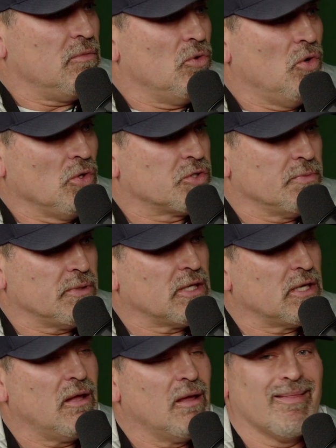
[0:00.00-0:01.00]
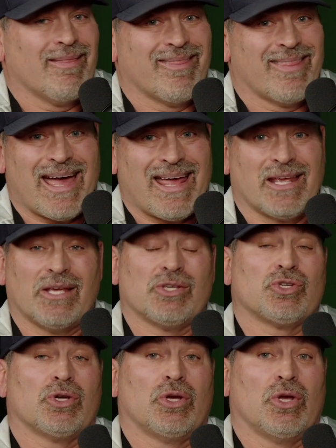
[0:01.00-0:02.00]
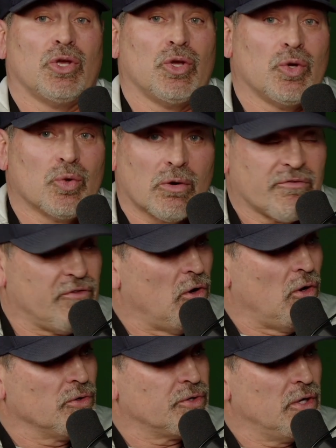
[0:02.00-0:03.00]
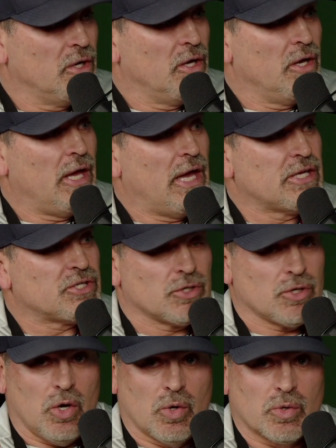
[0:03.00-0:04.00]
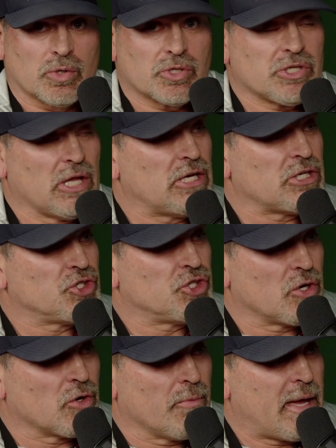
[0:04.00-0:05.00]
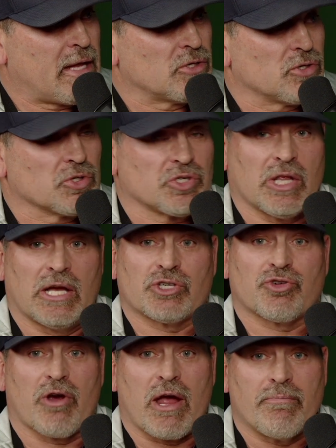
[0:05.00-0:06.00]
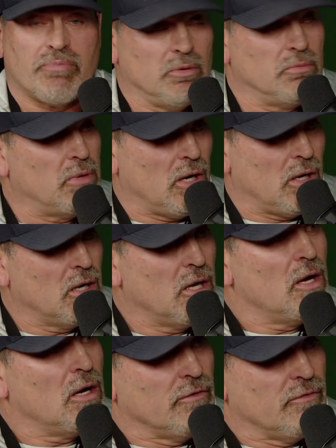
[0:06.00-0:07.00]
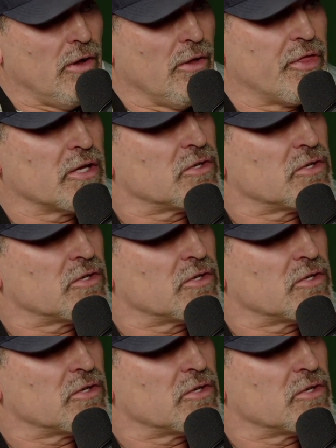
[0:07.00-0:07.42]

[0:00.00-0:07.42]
ultimately, that is your fault as an owner / general manager / grand poobah of all things